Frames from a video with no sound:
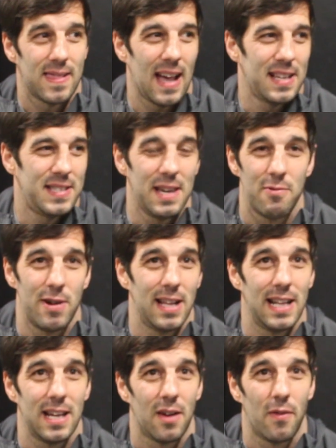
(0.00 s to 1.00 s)
That's it,
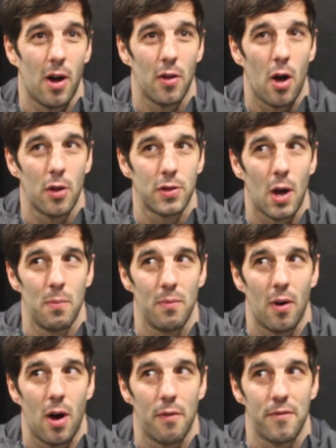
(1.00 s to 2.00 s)
really.
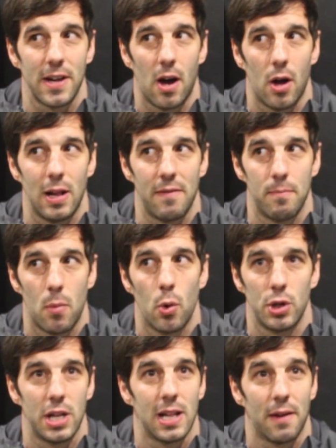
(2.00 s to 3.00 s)
I think I'll have
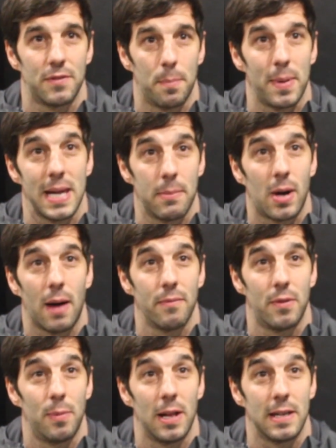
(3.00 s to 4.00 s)
more than enough to beat him
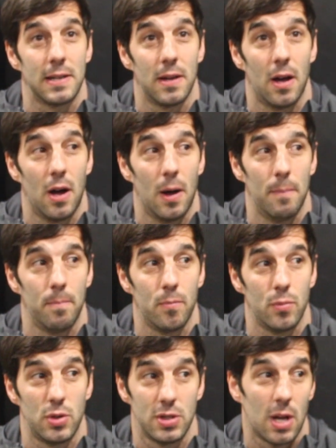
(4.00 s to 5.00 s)
comfortably,
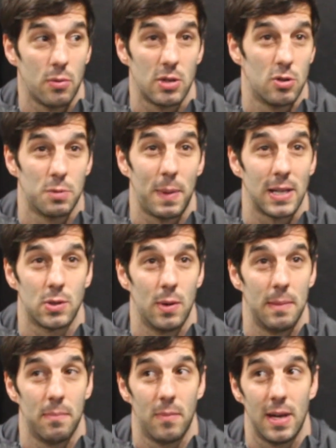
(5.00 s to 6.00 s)
which is no disrespect
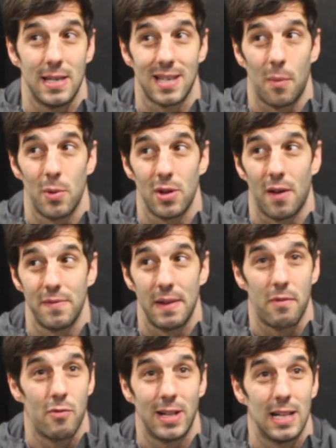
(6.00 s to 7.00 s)
to him. He's someone that I've
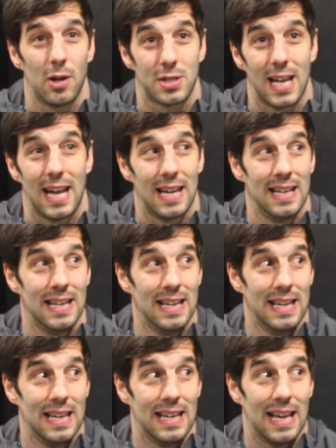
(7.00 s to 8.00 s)
never really looked at
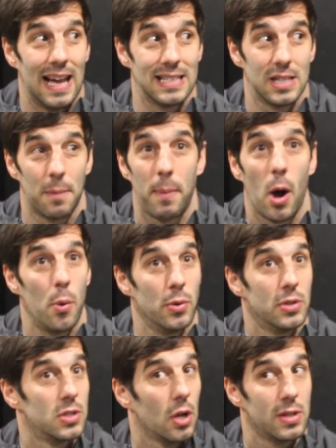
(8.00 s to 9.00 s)
as an
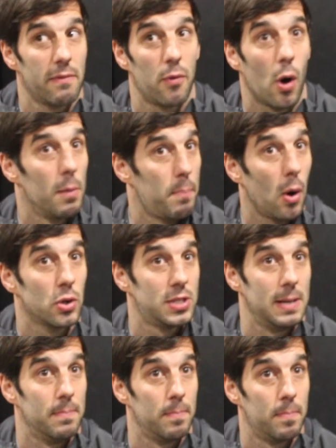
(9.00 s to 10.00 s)
opponent. I never thought I'd box
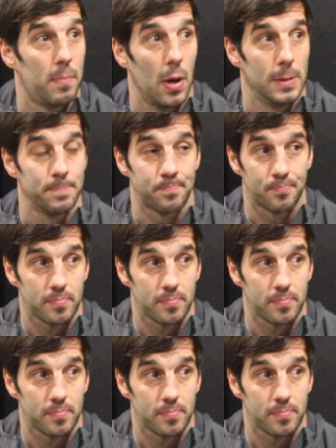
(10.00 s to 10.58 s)
him, but